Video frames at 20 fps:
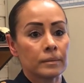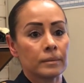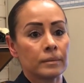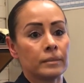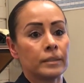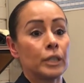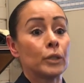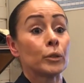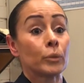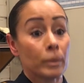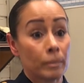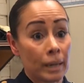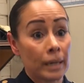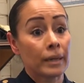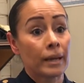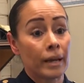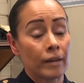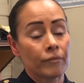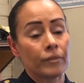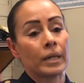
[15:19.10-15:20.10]
deal in my
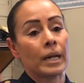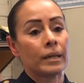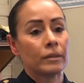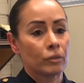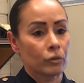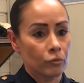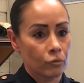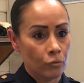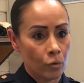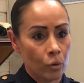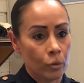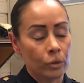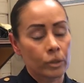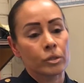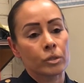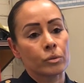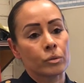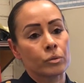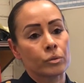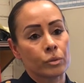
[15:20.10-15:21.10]
life, and I look forward
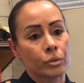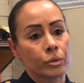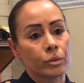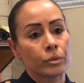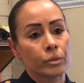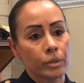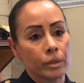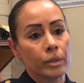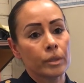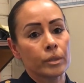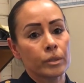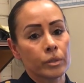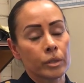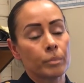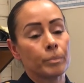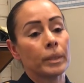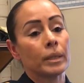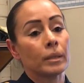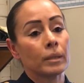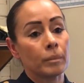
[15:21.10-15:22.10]
to
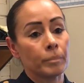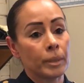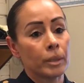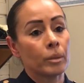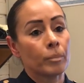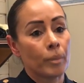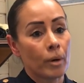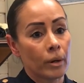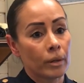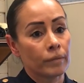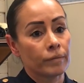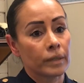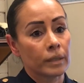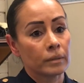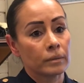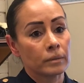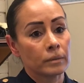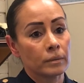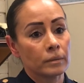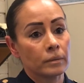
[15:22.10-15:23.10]
being a bigger part of it.
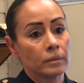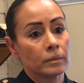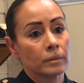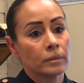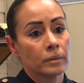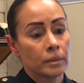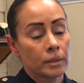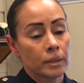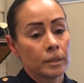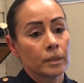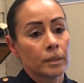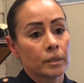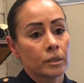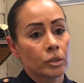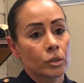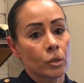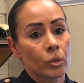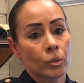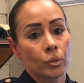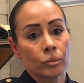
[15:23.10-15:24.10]

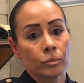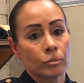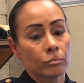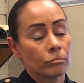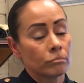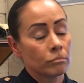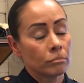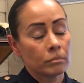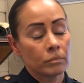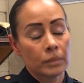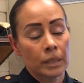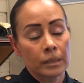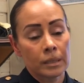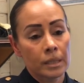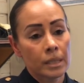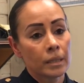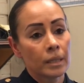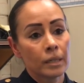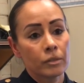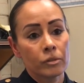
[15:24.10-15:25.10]
So that's
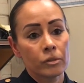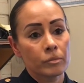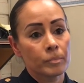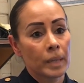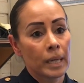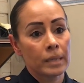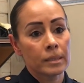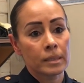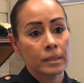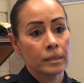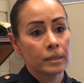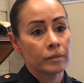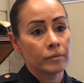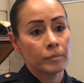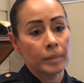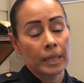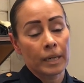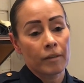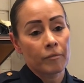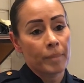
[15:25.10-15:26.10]
it. I just plan to live
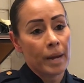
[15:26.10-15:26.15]
my life